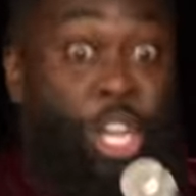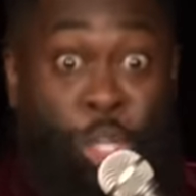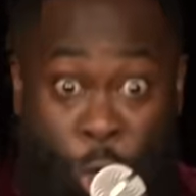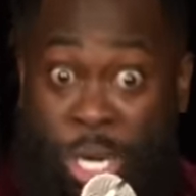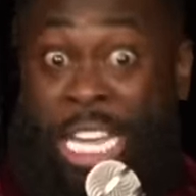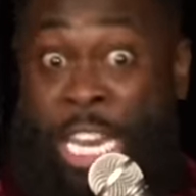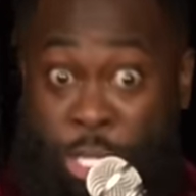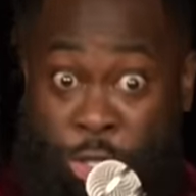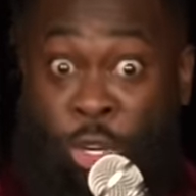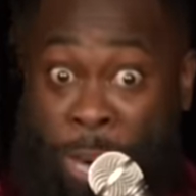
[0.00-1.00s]
You need
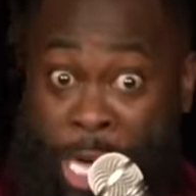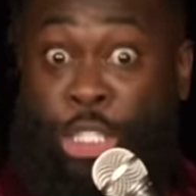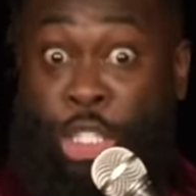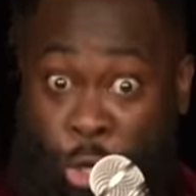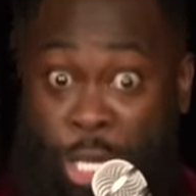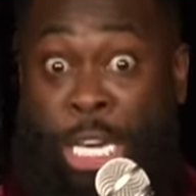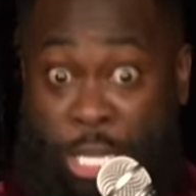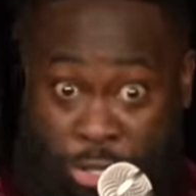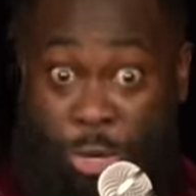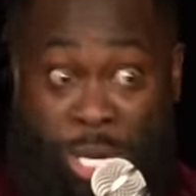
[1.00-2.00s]
it too, bitch. You need
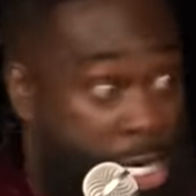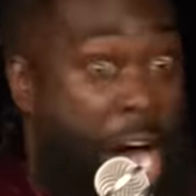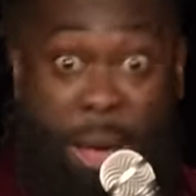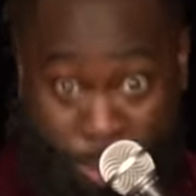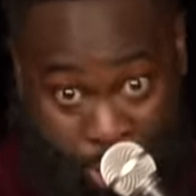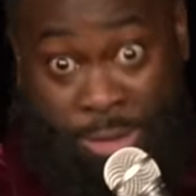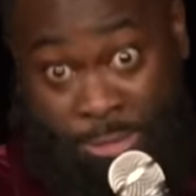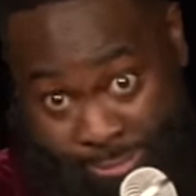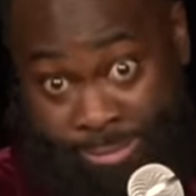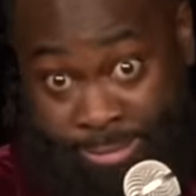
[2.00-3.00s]
it too. We can't breathe.